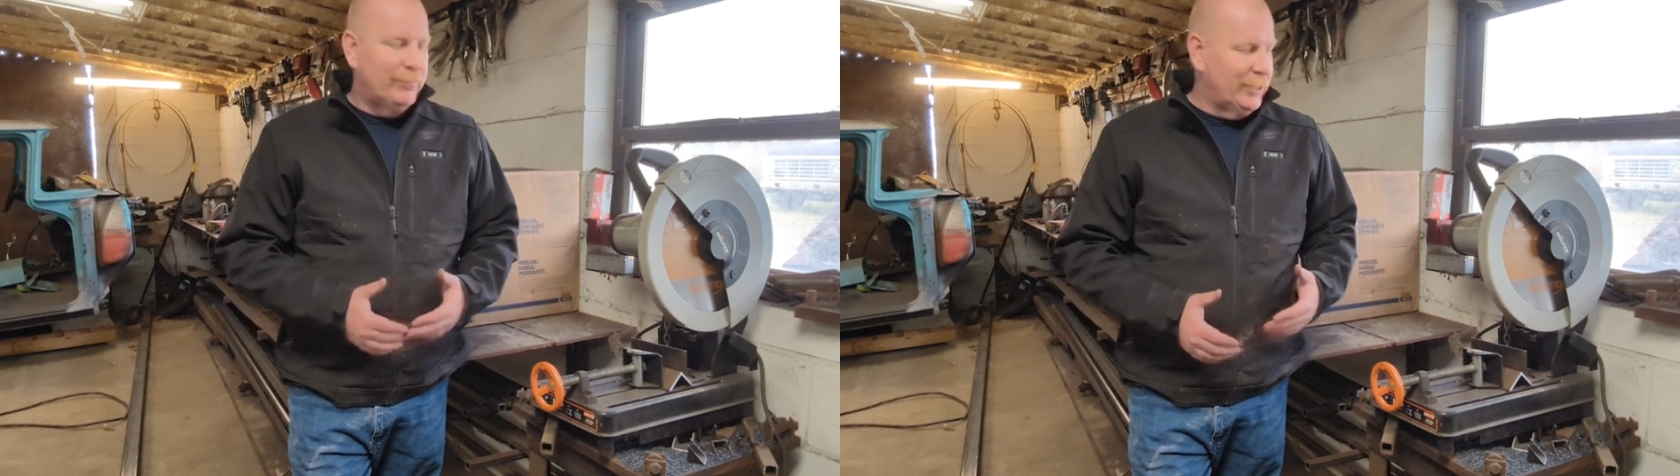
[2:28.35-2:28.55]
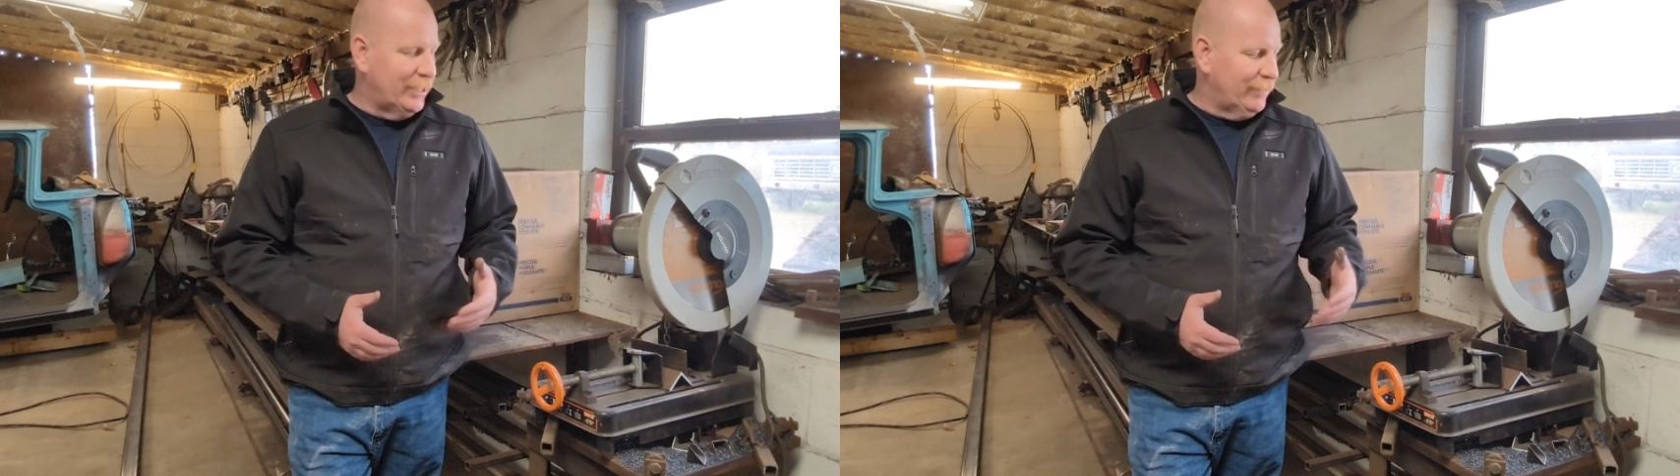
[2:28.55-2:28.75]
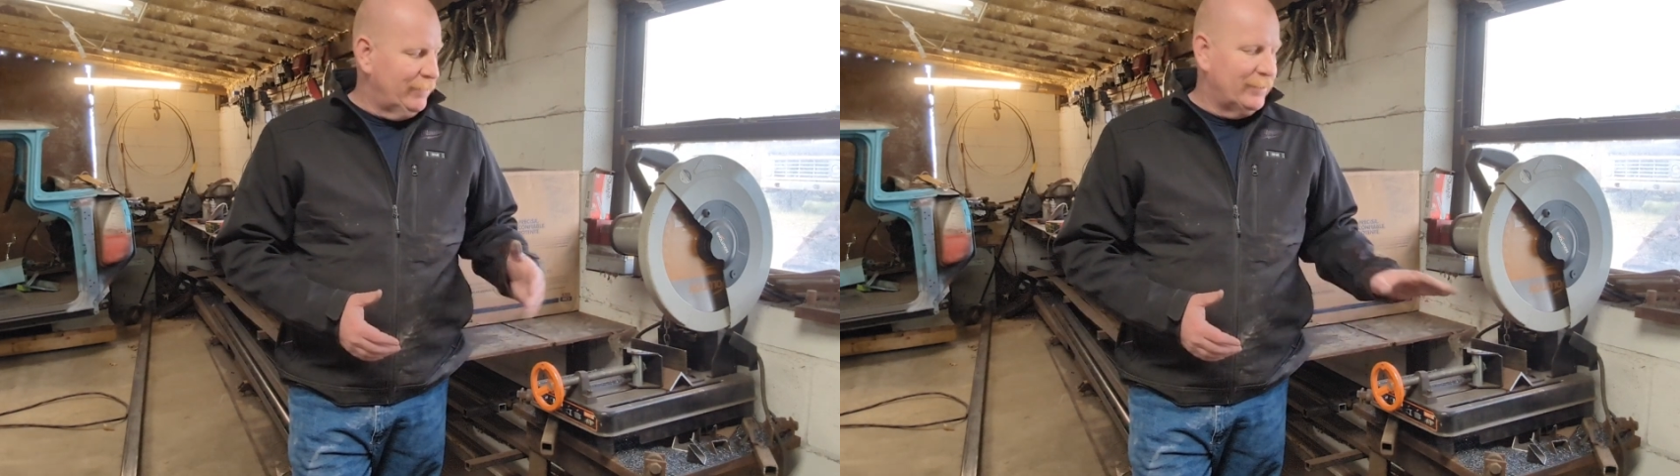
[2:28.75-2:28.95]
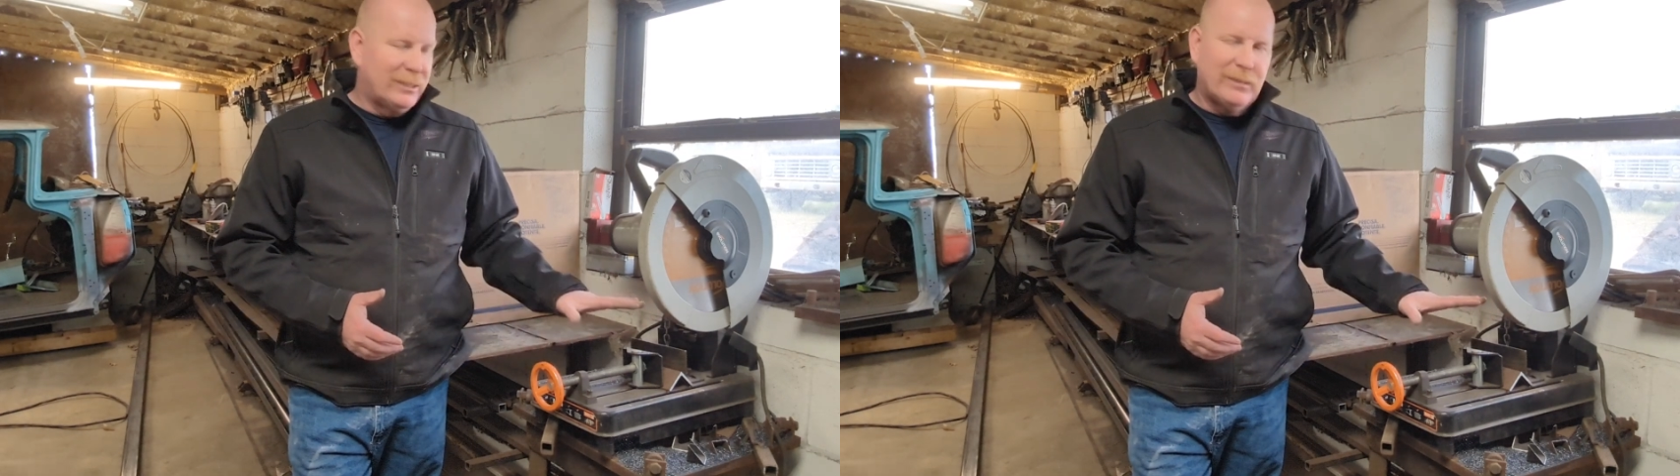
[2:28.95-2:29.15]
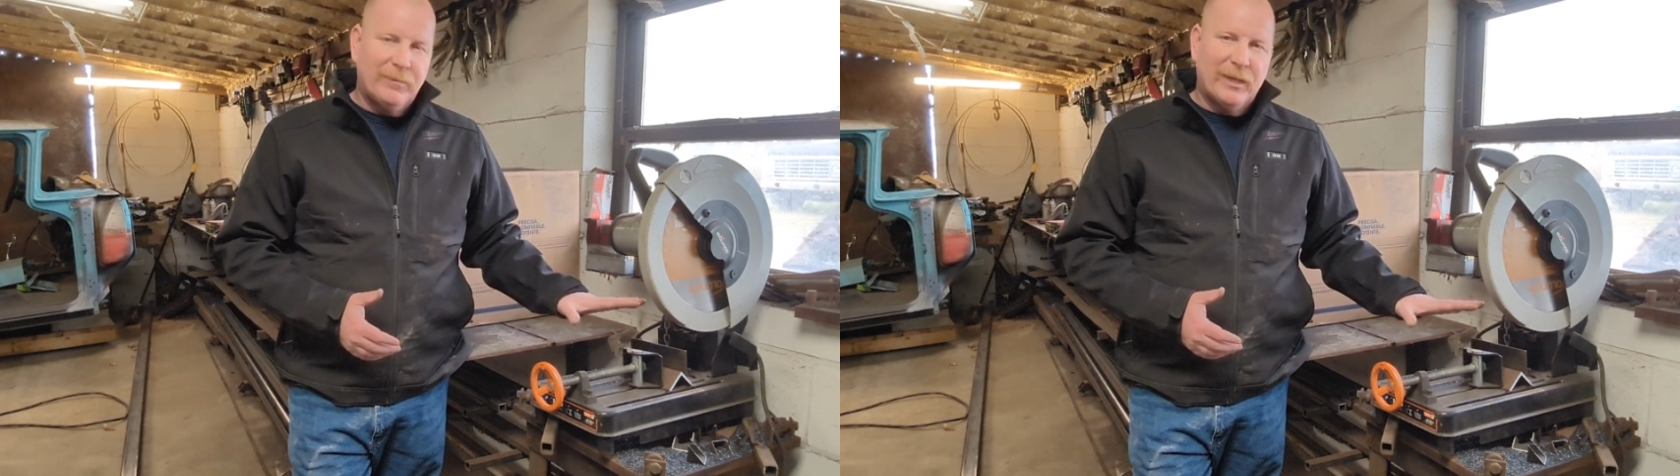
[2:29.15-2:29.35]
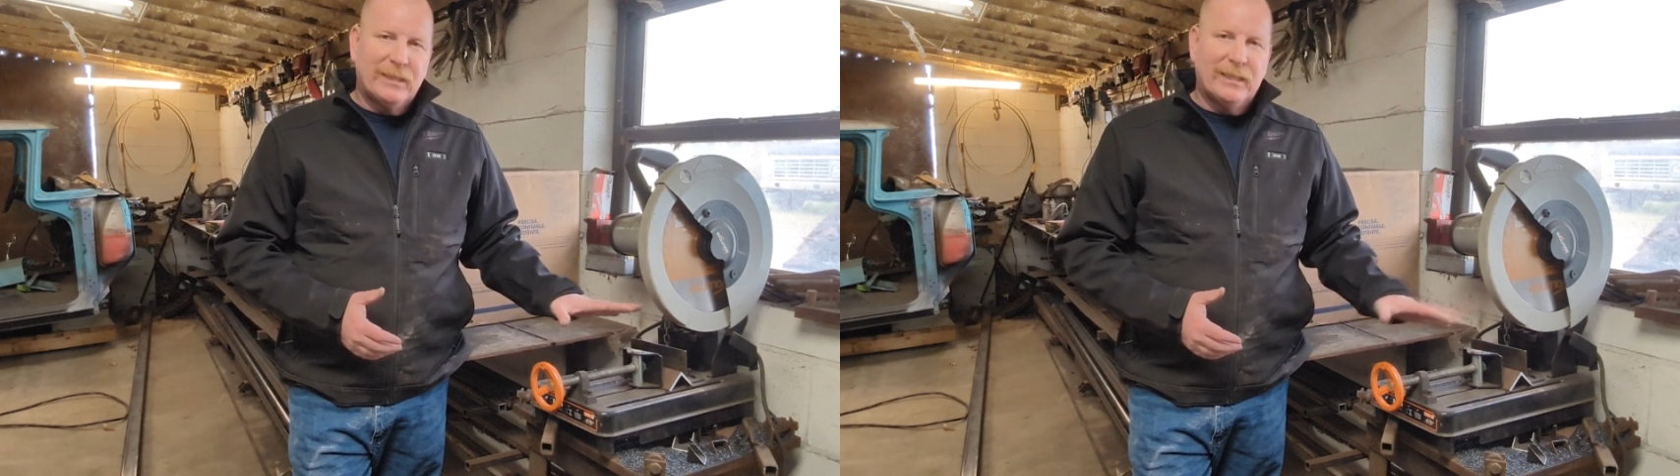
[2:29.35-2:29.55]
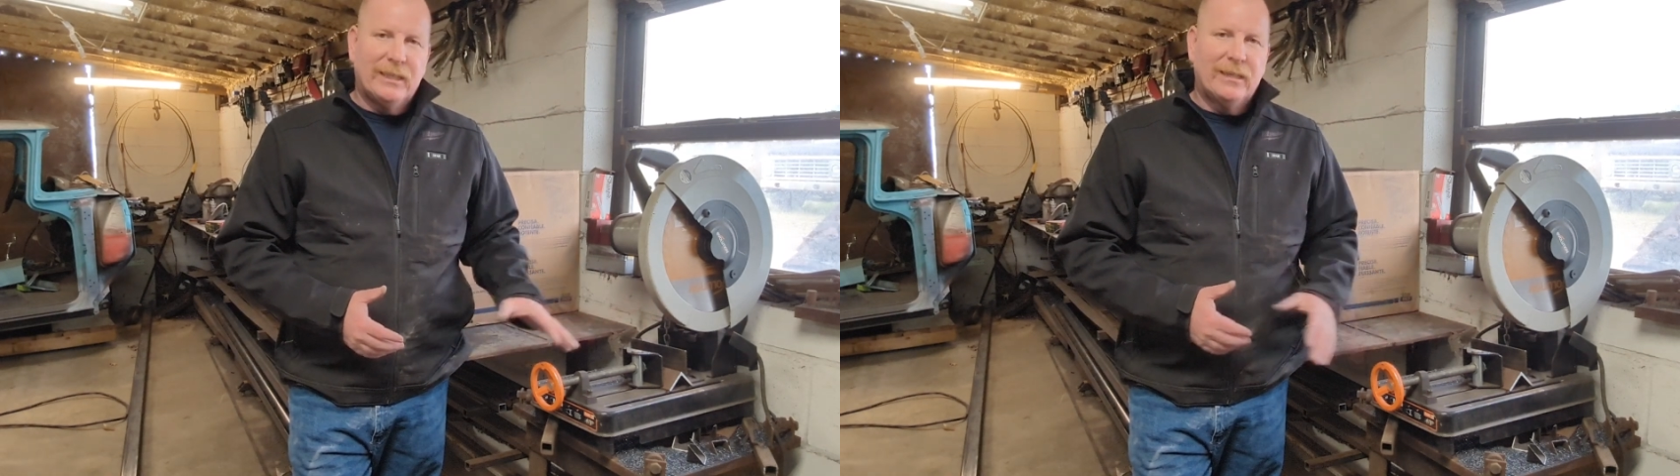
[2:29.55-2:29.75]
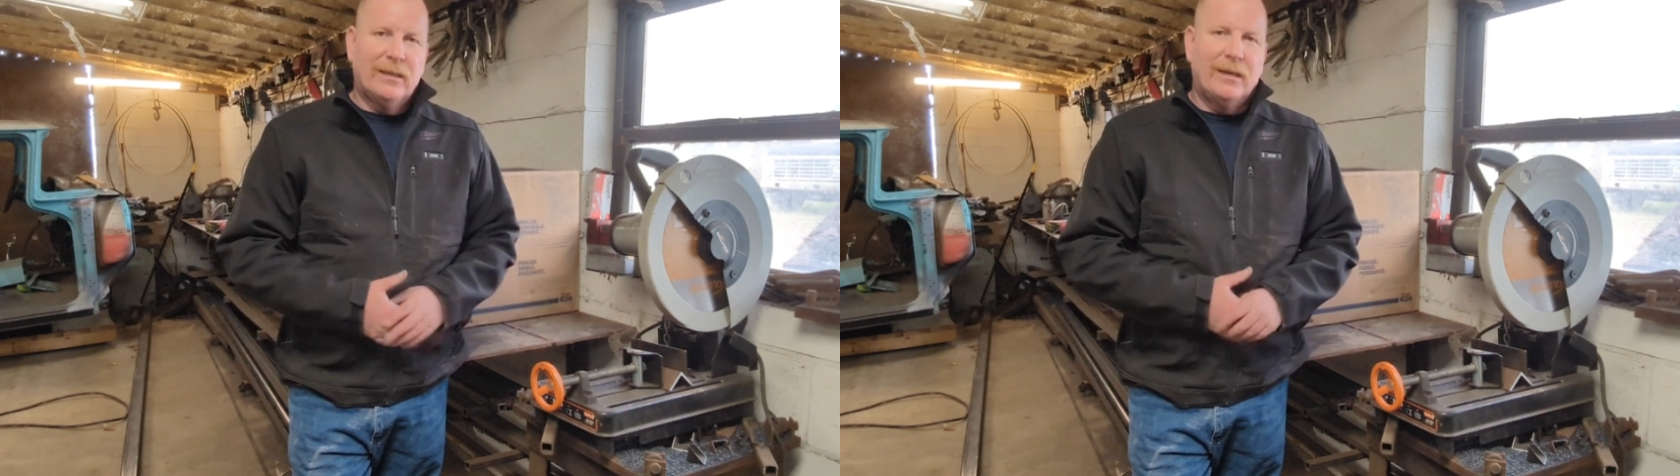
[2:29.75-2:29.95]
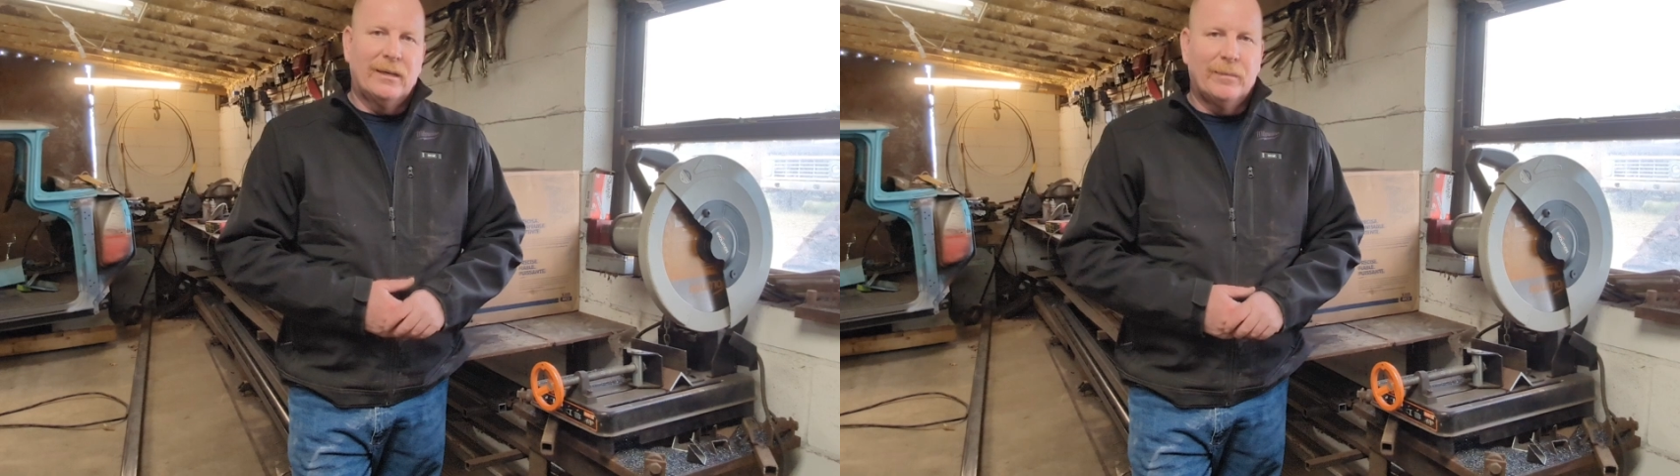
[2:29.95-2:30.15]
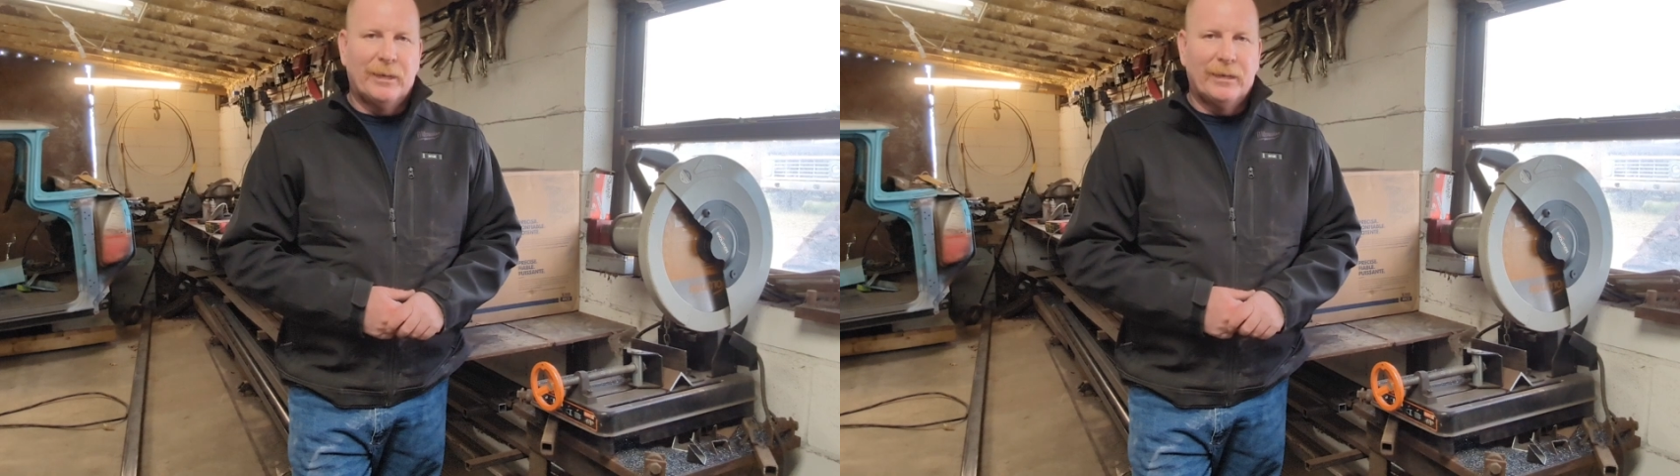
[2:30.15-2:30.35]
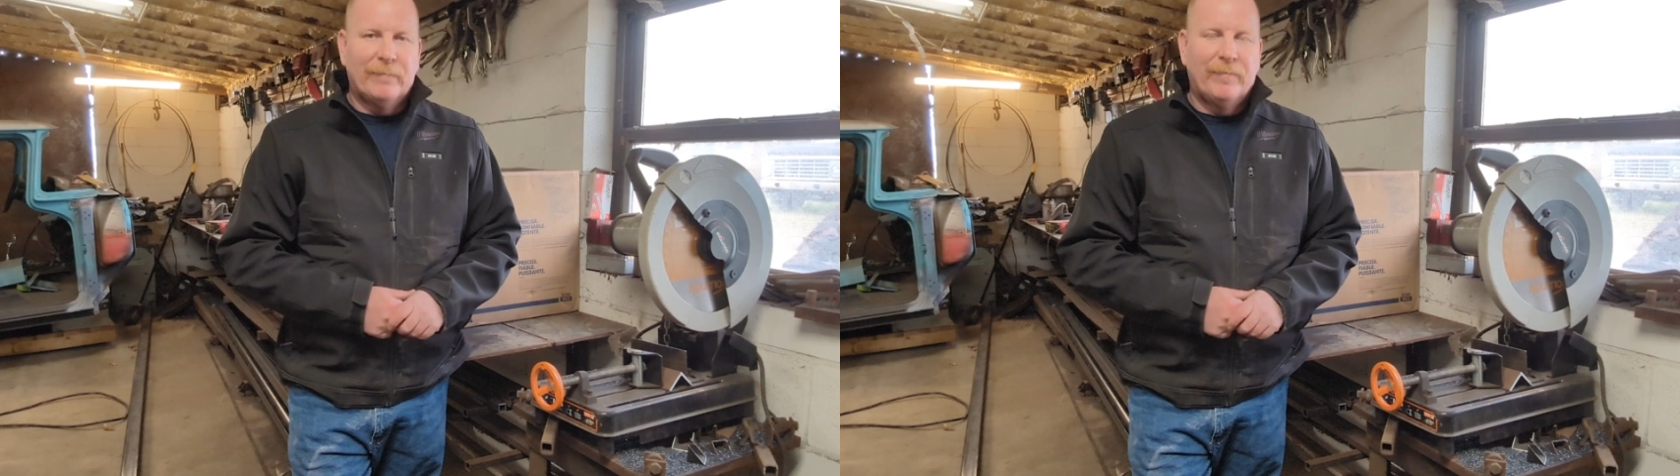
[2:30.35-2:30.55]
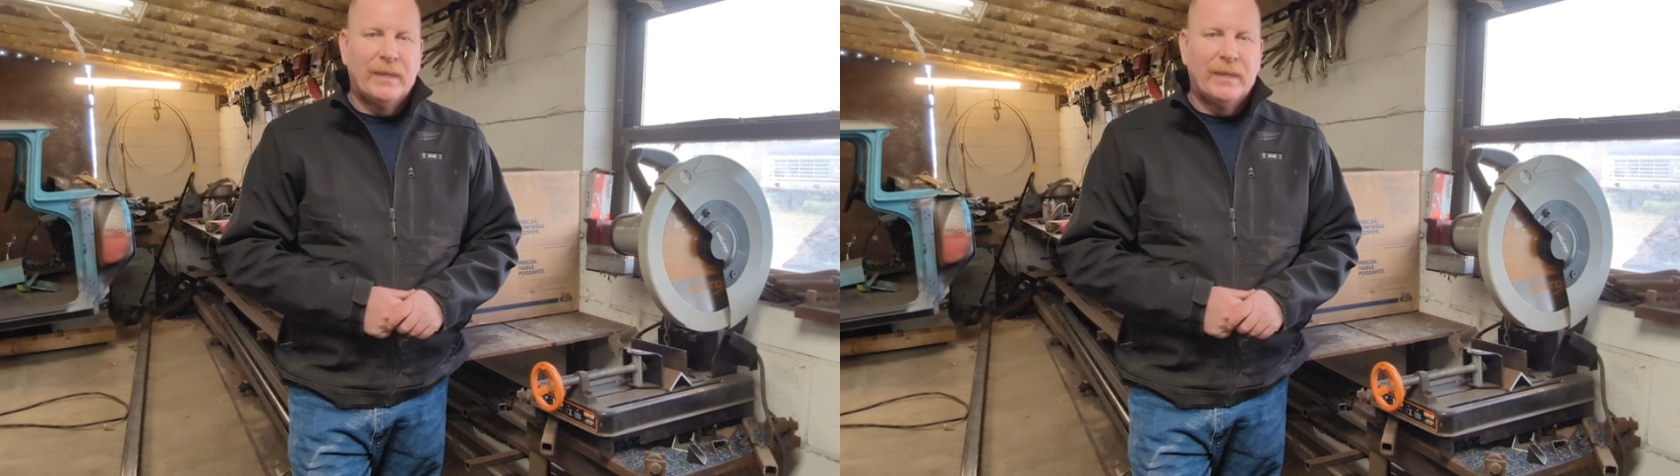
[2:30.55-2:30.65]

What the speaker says: but some things I didn't like about it.